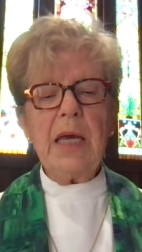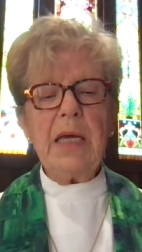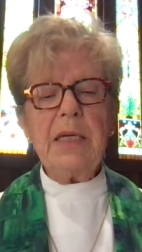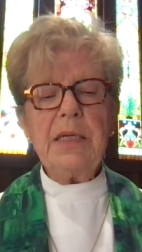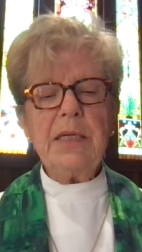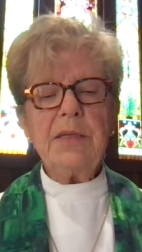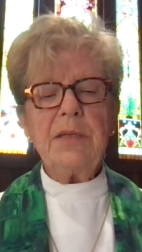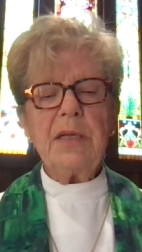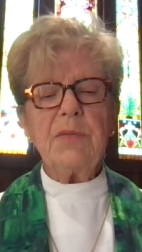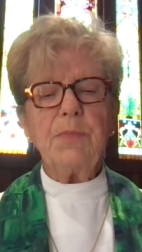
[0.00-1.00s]
It is
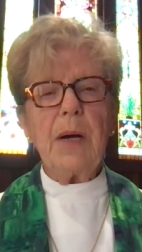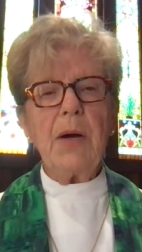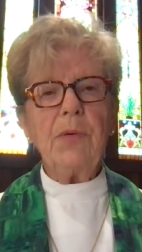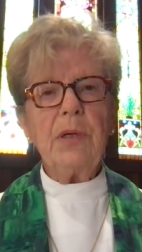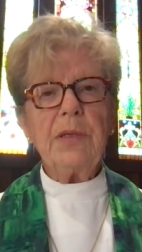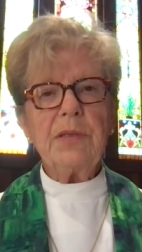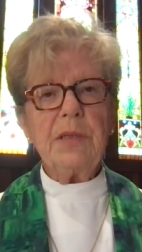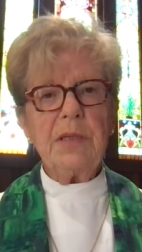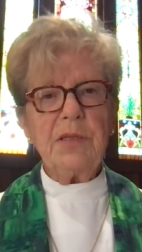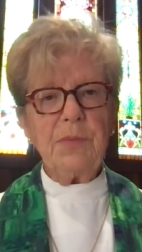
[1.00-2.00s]
as boundless
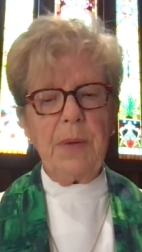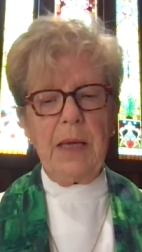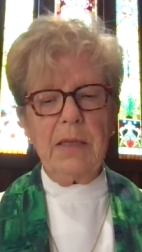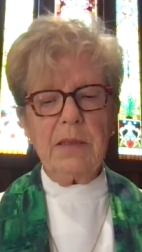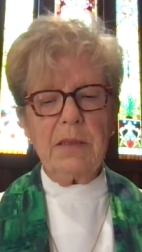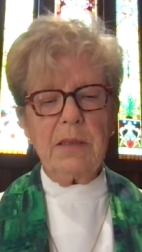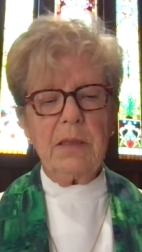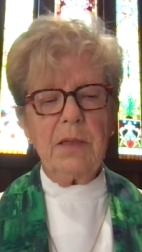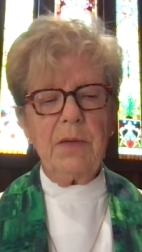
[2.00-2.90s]
as space.